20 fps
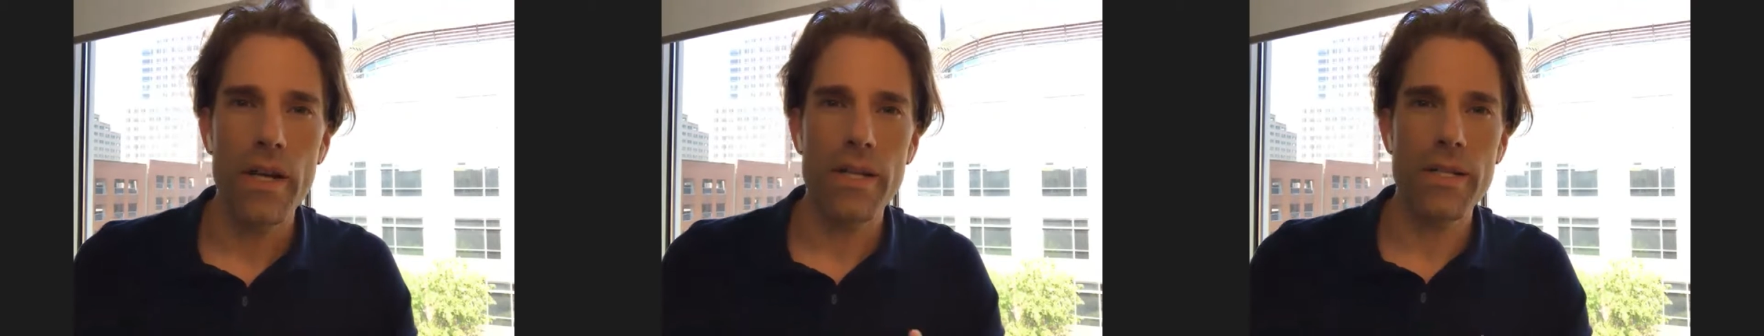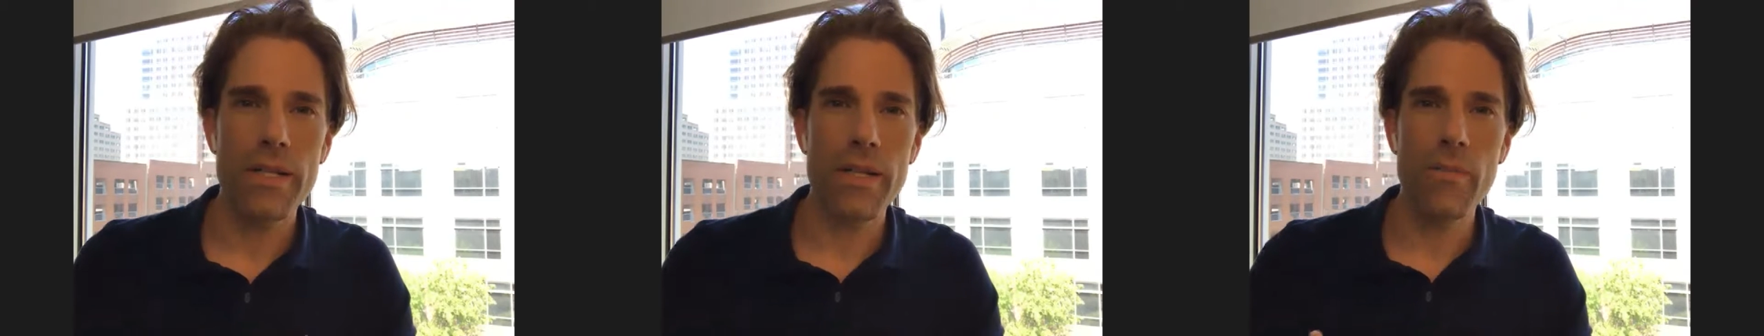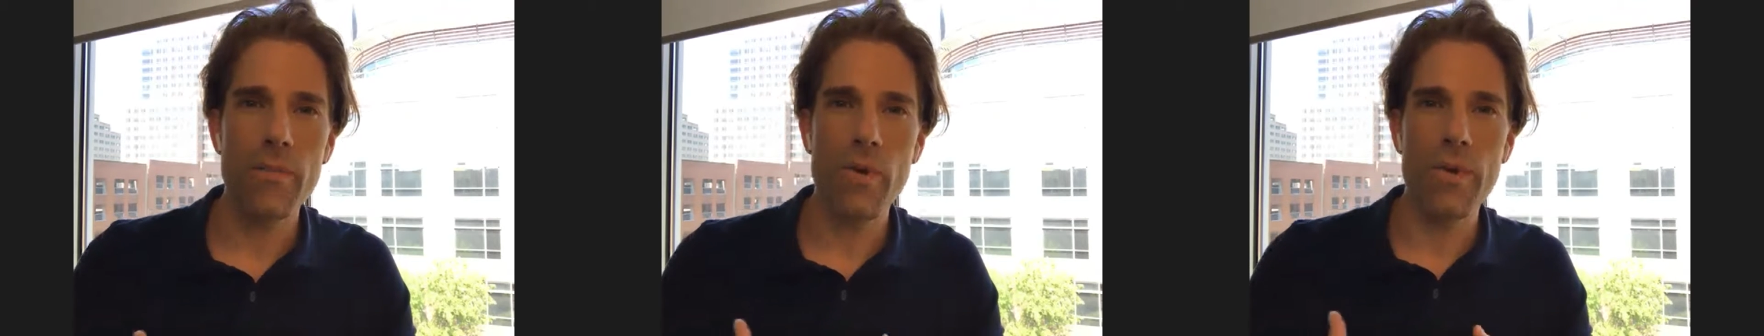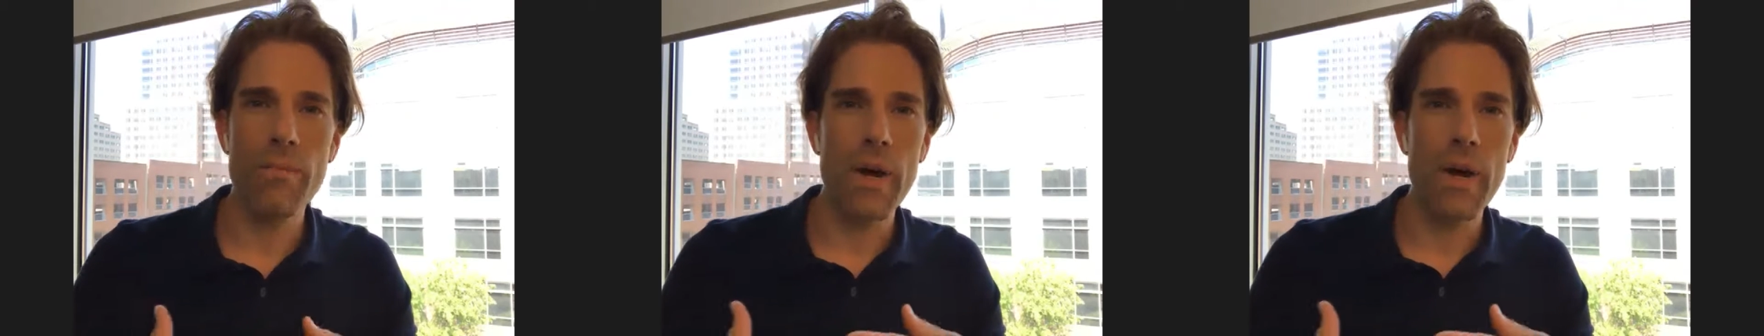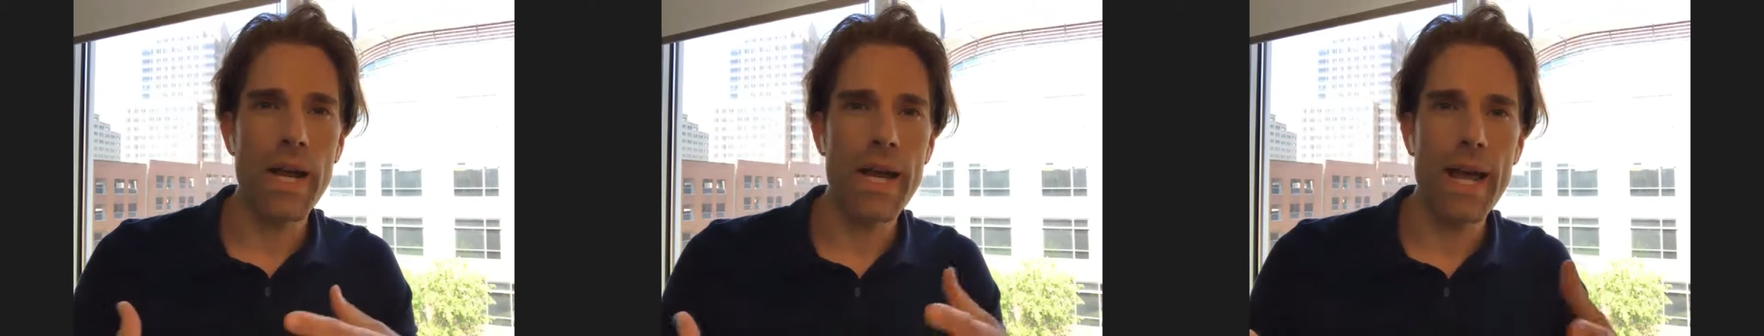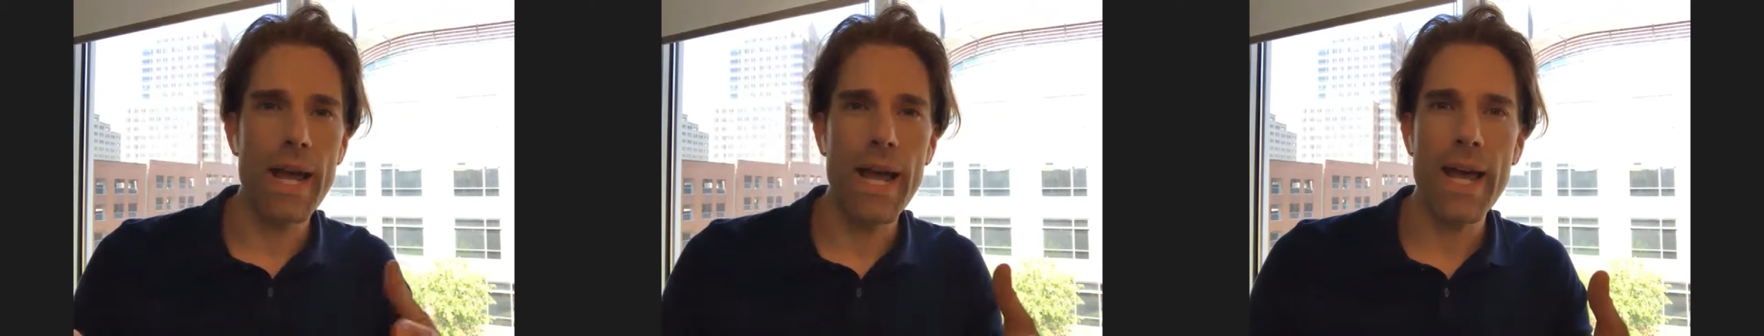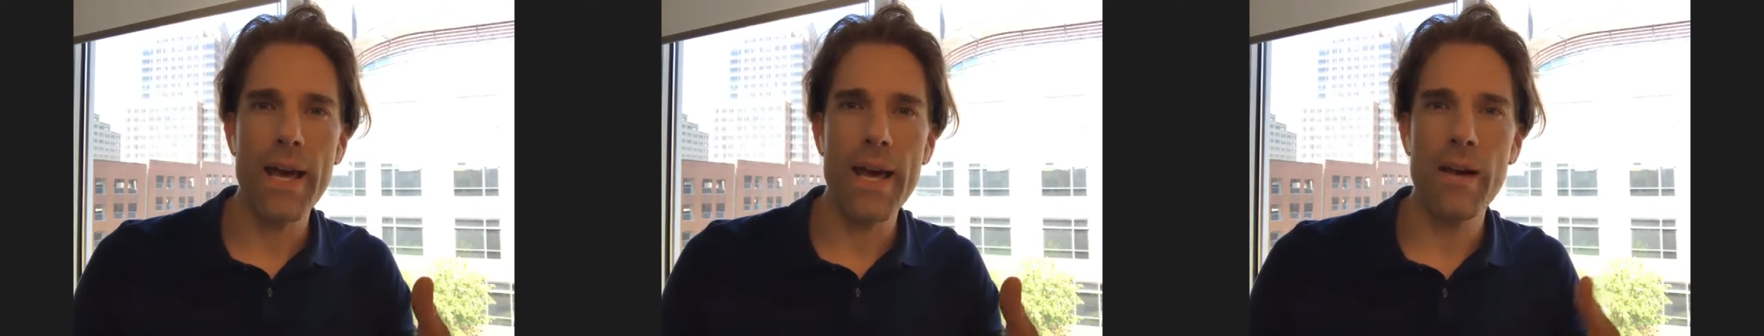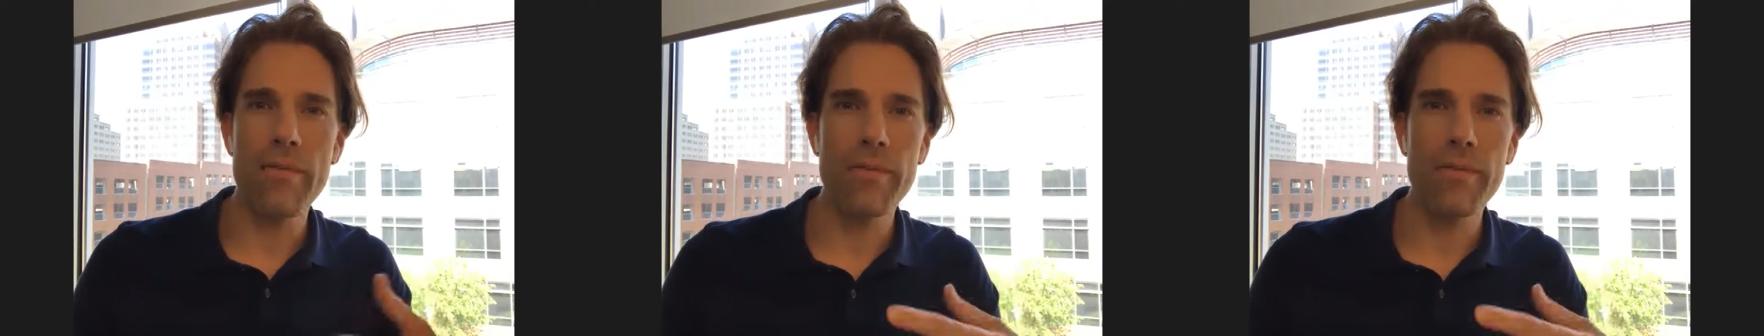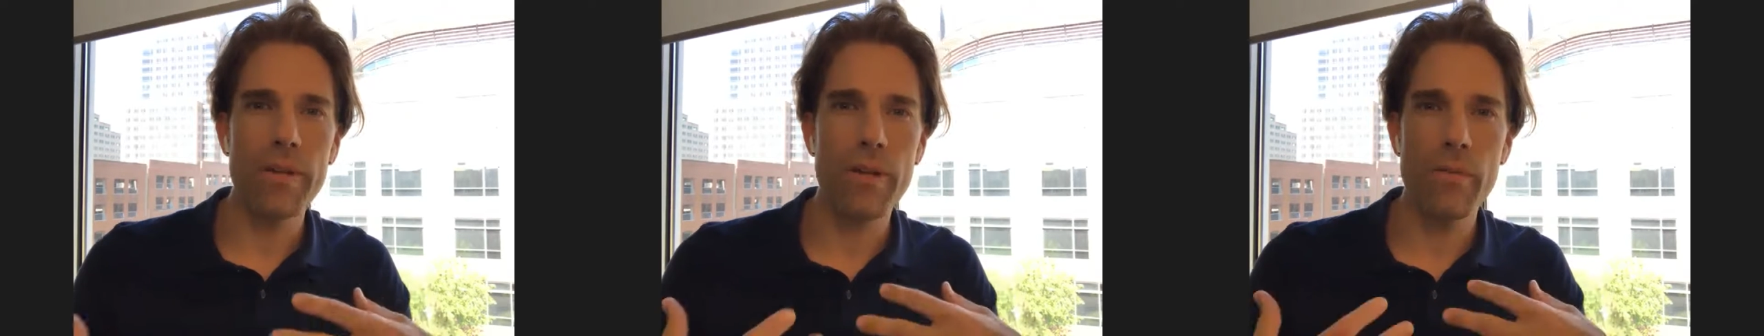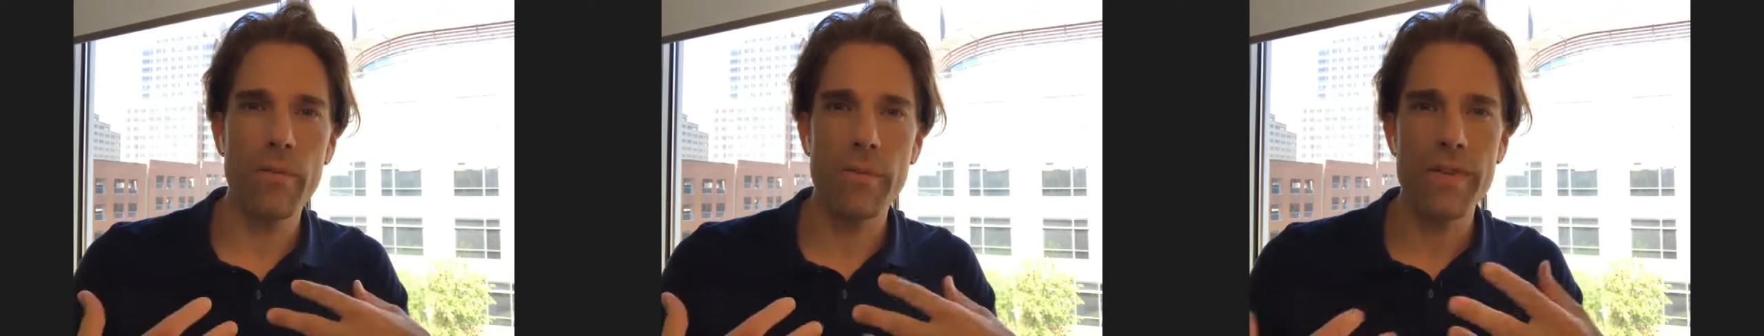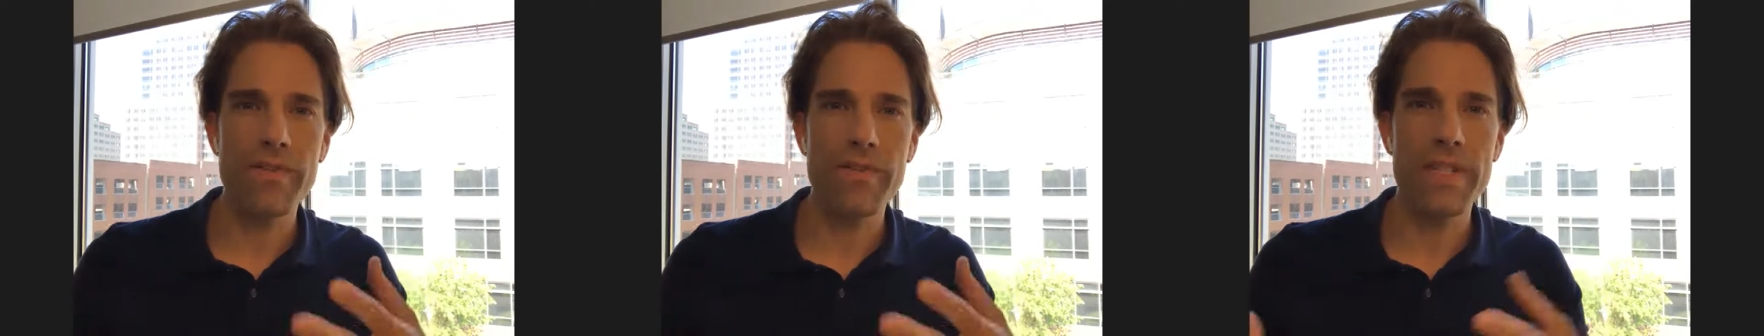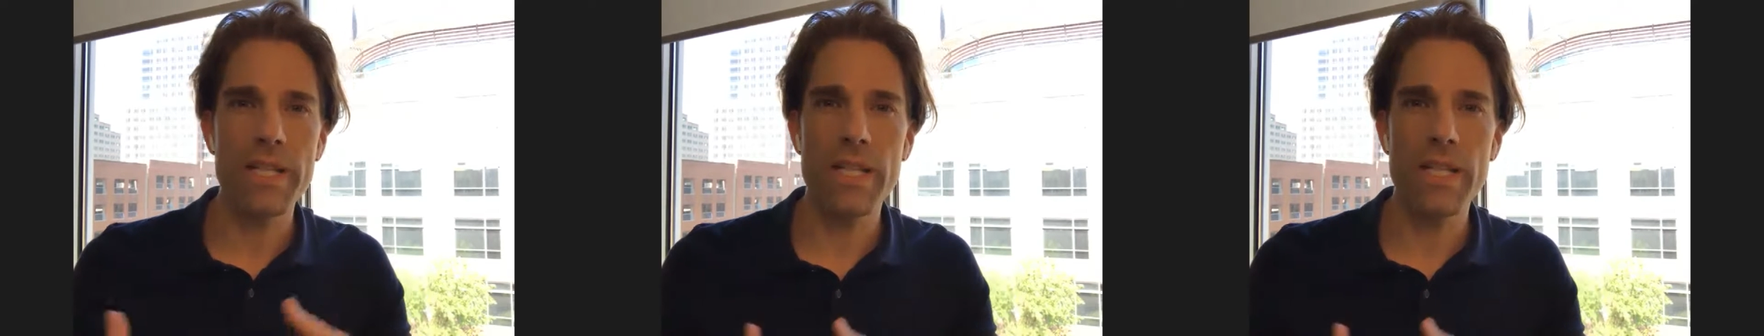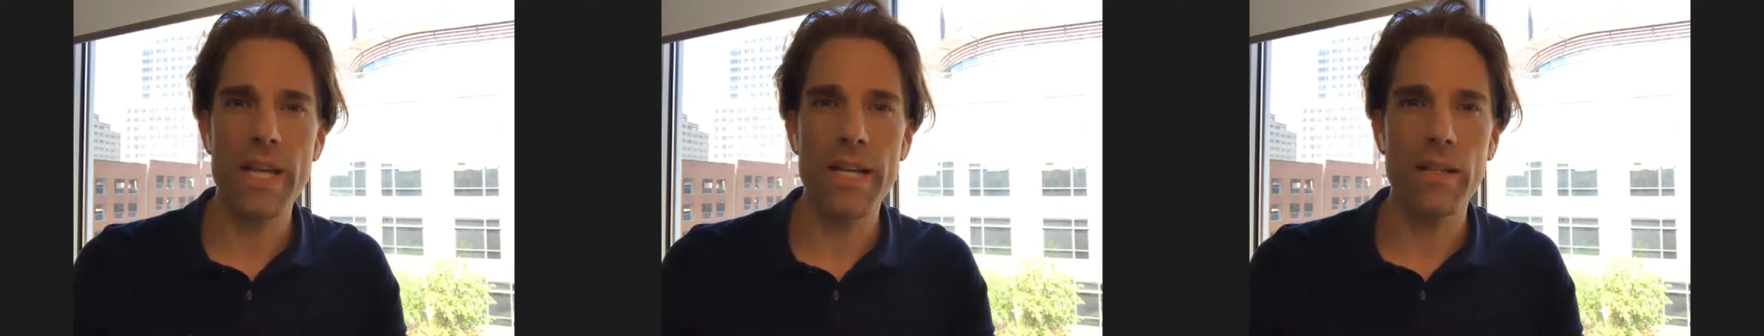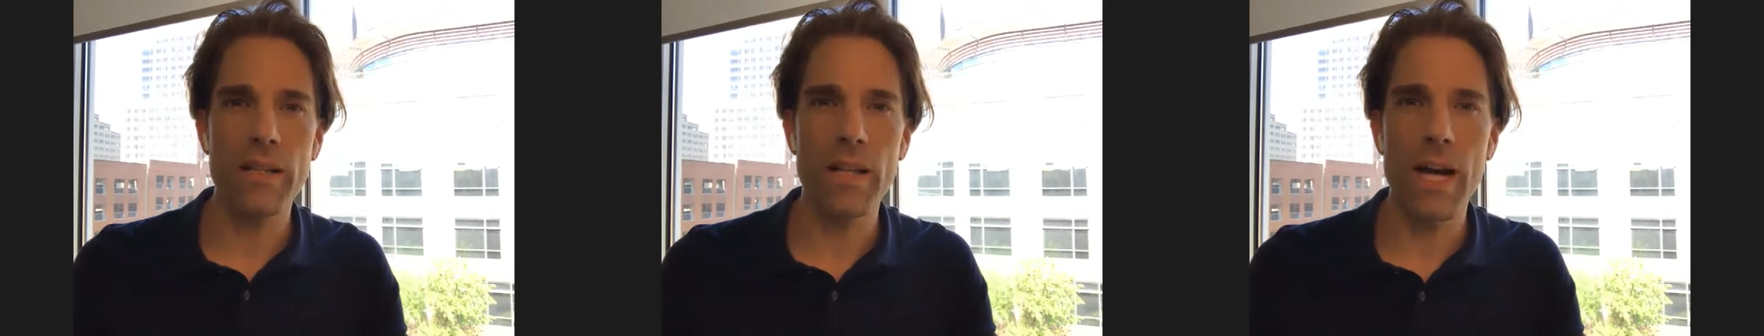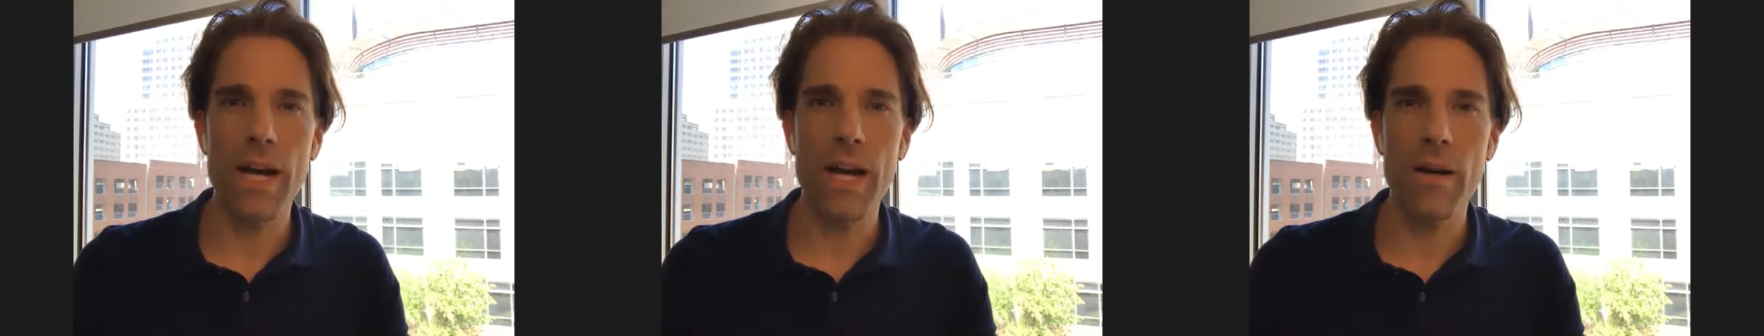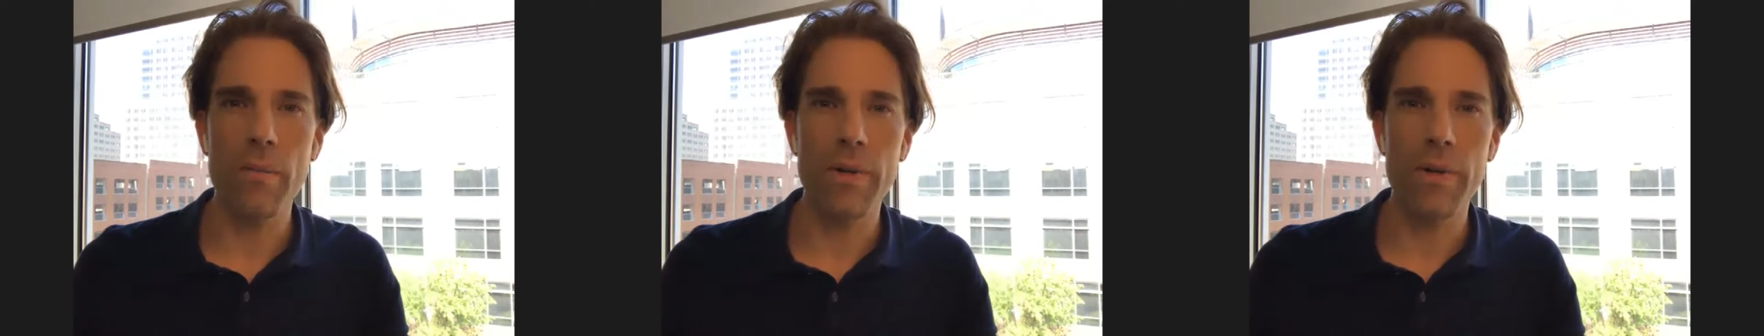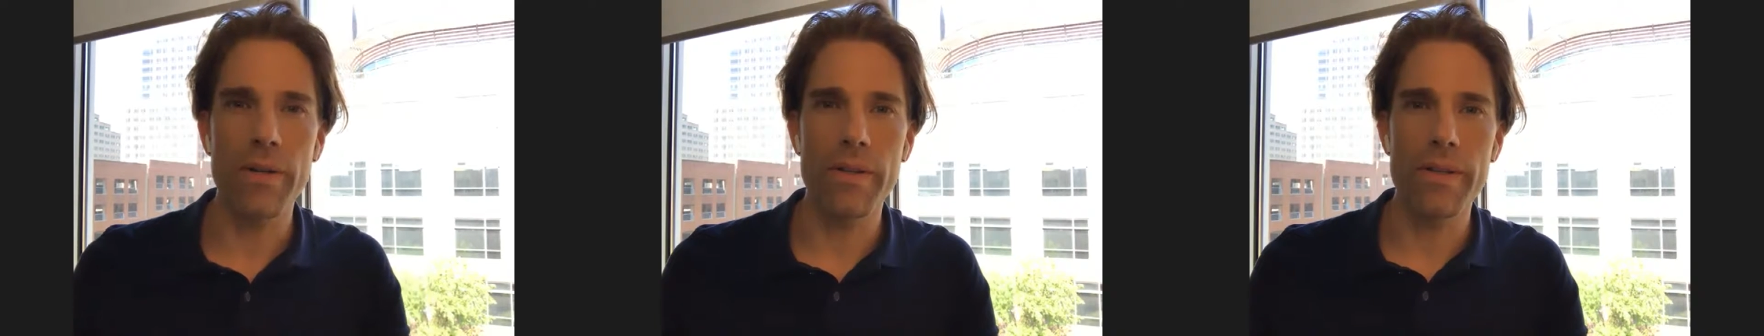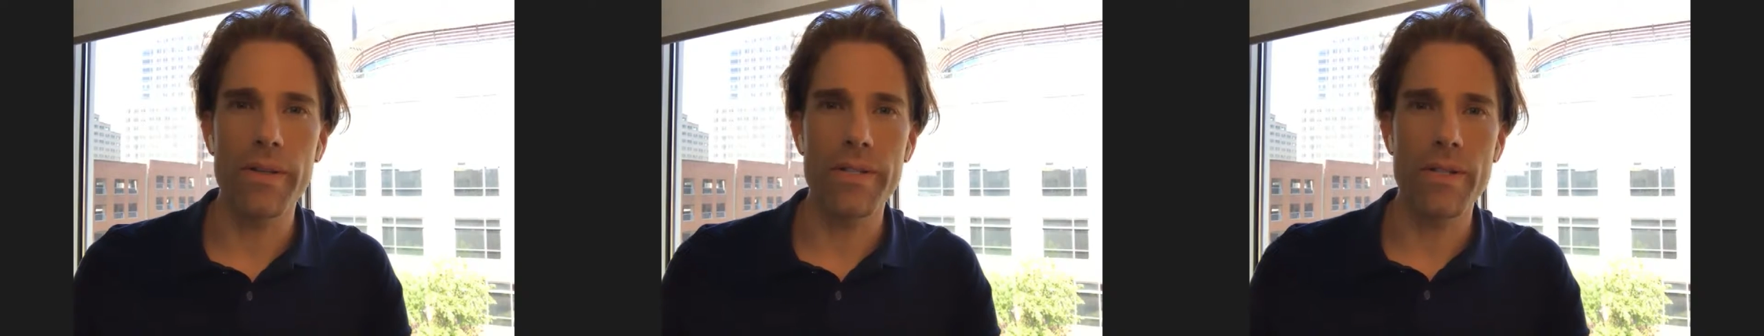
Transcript: Someone might have, we've seen that a lot where